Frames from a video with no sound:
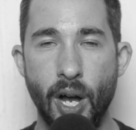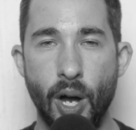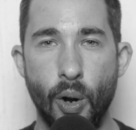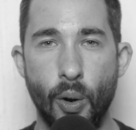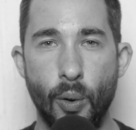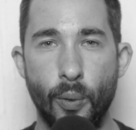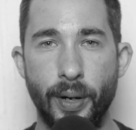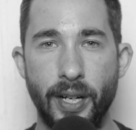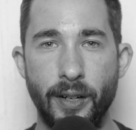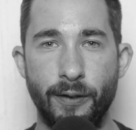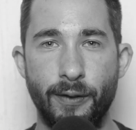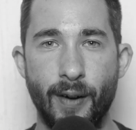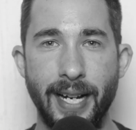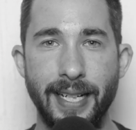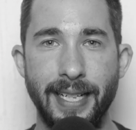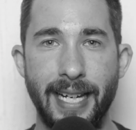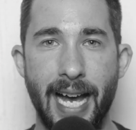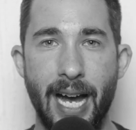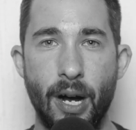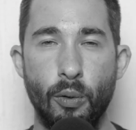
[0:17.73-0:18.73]
We're going to
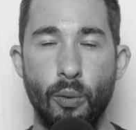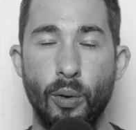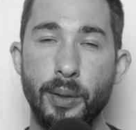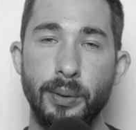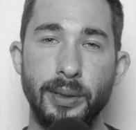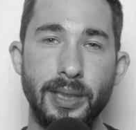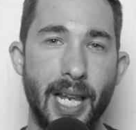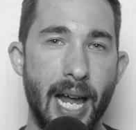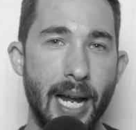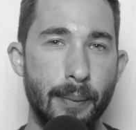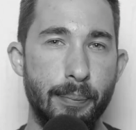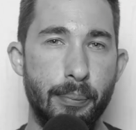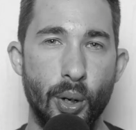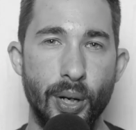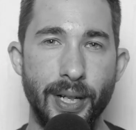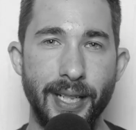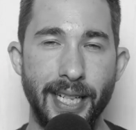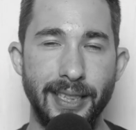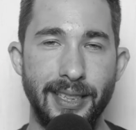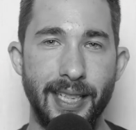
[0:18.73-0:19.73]
find out what it was like
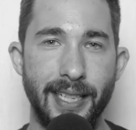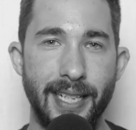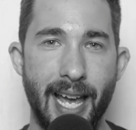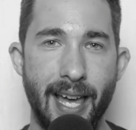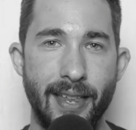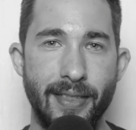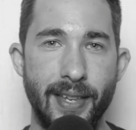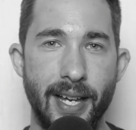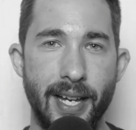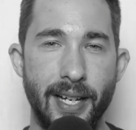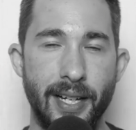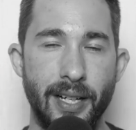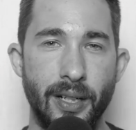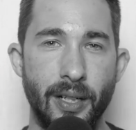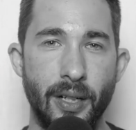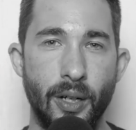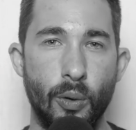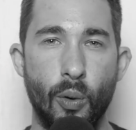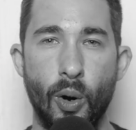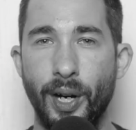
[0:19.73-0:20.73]
putting it together,
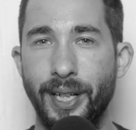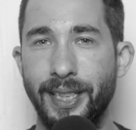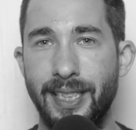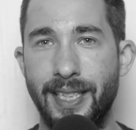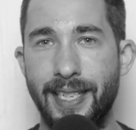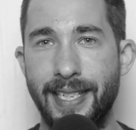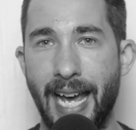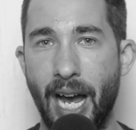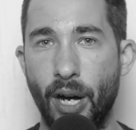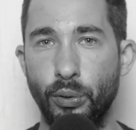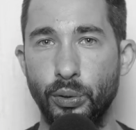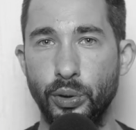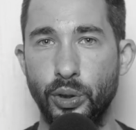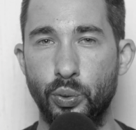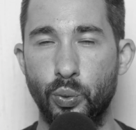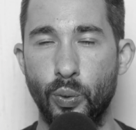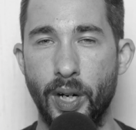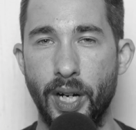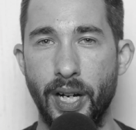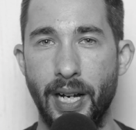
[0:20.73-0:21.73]
what his doubts
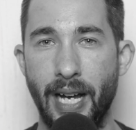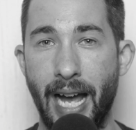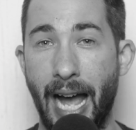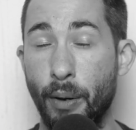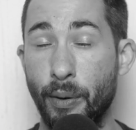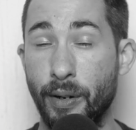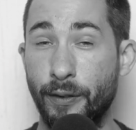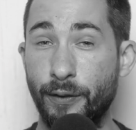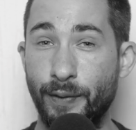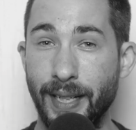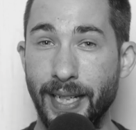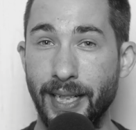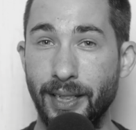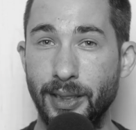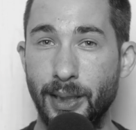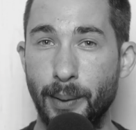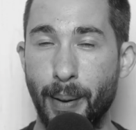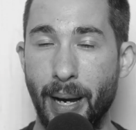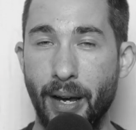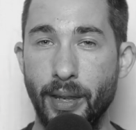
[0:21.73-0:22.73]
were, how he
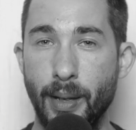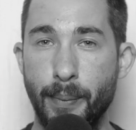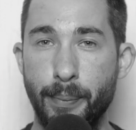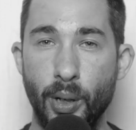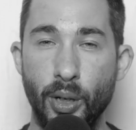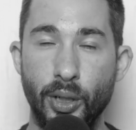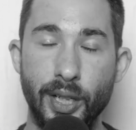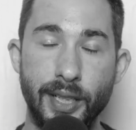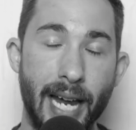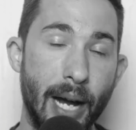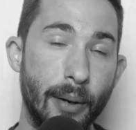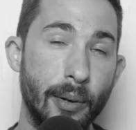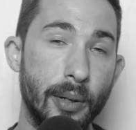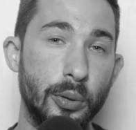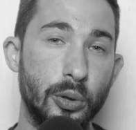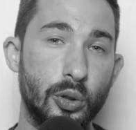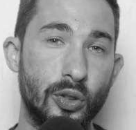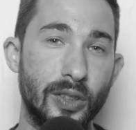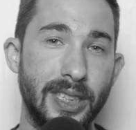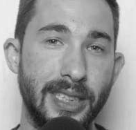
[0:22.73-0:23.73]
feels about the book and how it
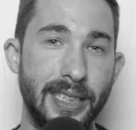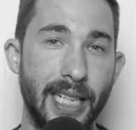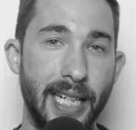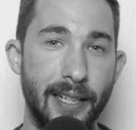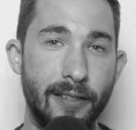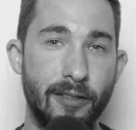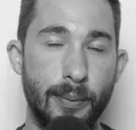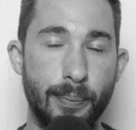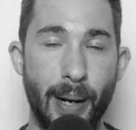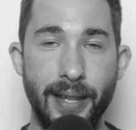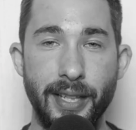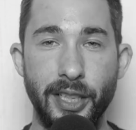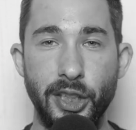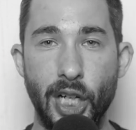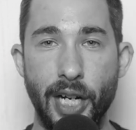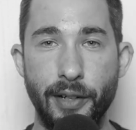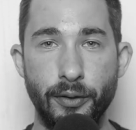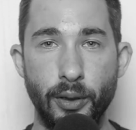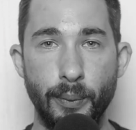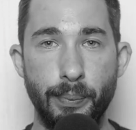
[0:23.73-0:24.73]
was received by the
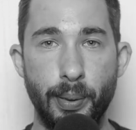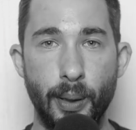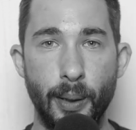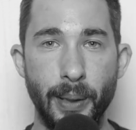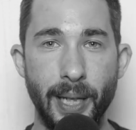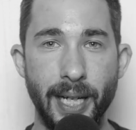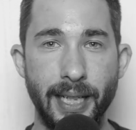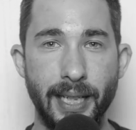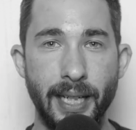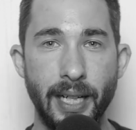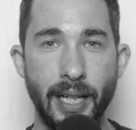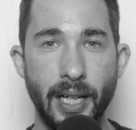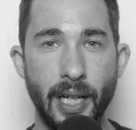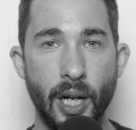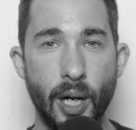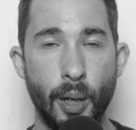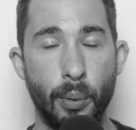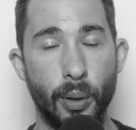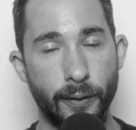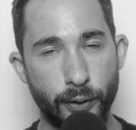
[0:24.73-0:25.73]
general public.
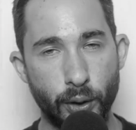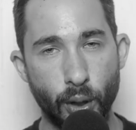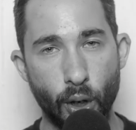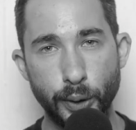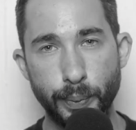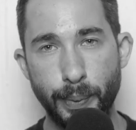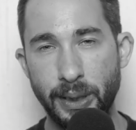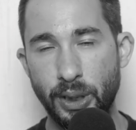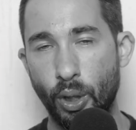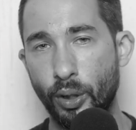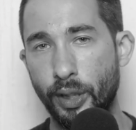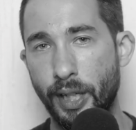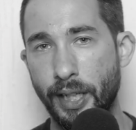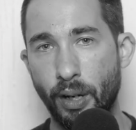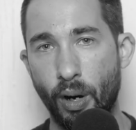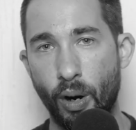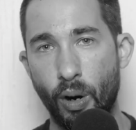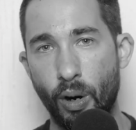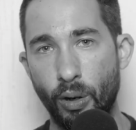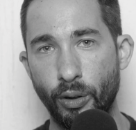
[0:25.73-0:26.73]
We'll of course be talking
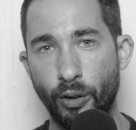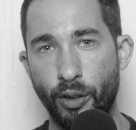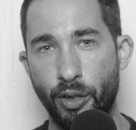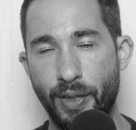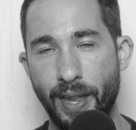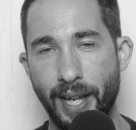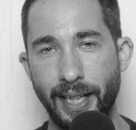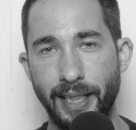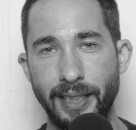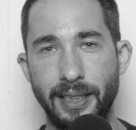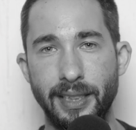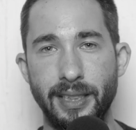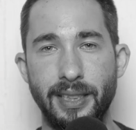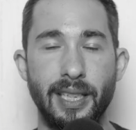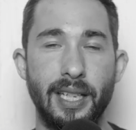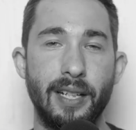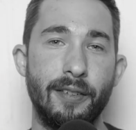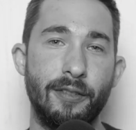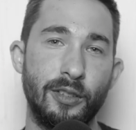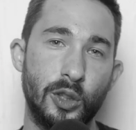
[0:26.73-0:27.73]
all things
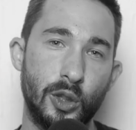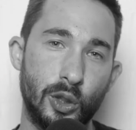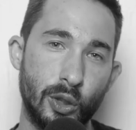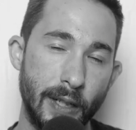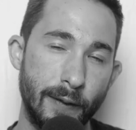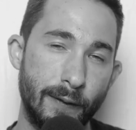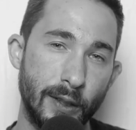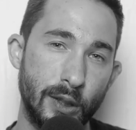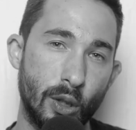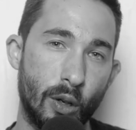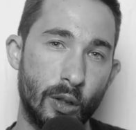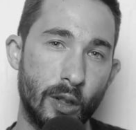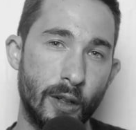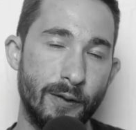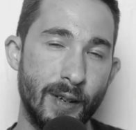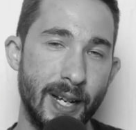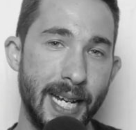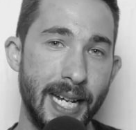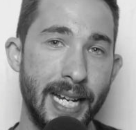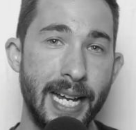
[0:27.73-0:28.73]
street
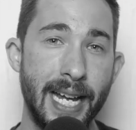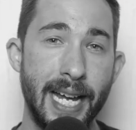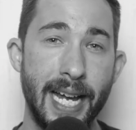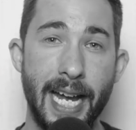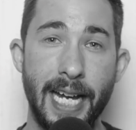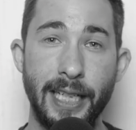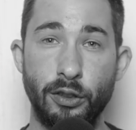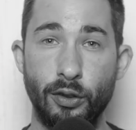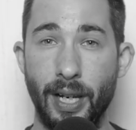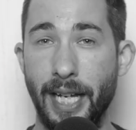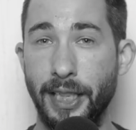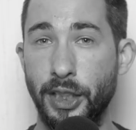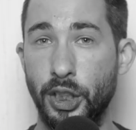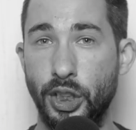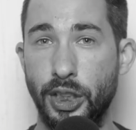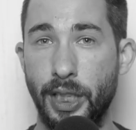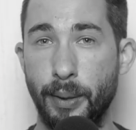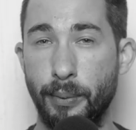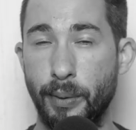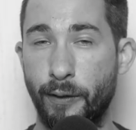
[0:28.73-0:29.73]
photography, his
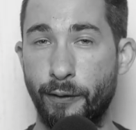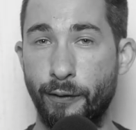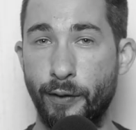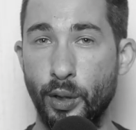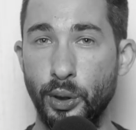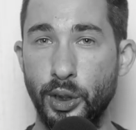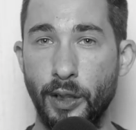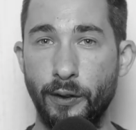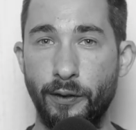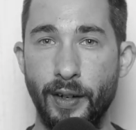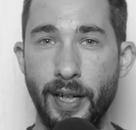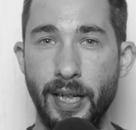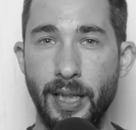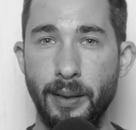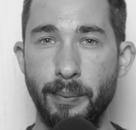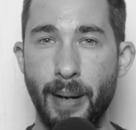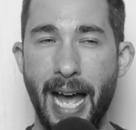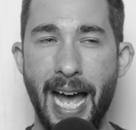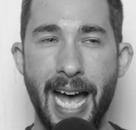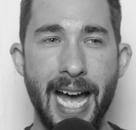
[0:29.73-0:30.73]
relationship with
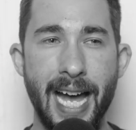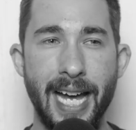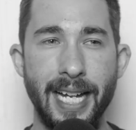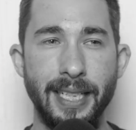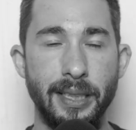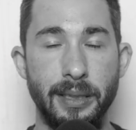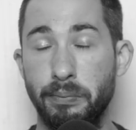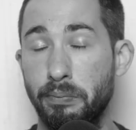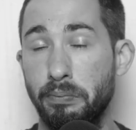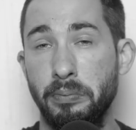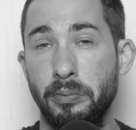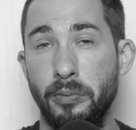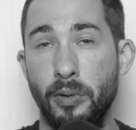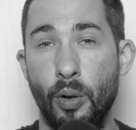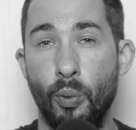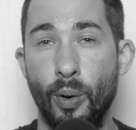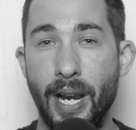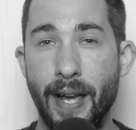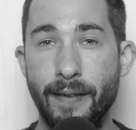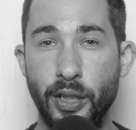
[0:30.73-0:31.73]
Fujifilm and
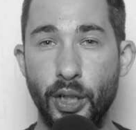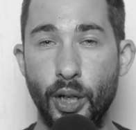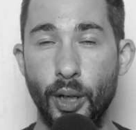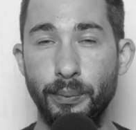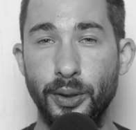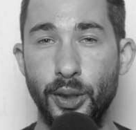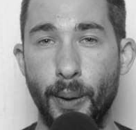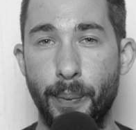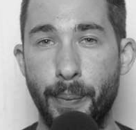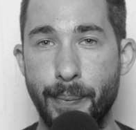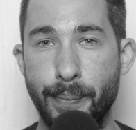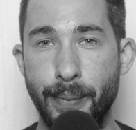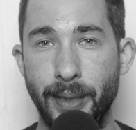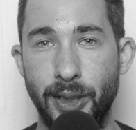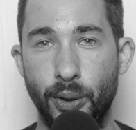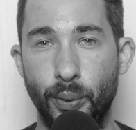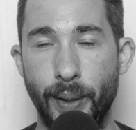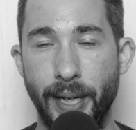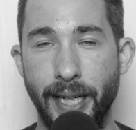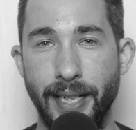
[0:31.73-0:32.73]
whatever comes up in
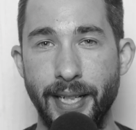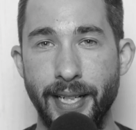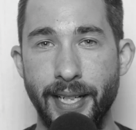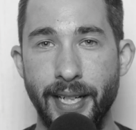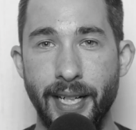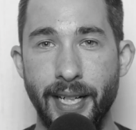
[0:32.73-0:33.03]
between.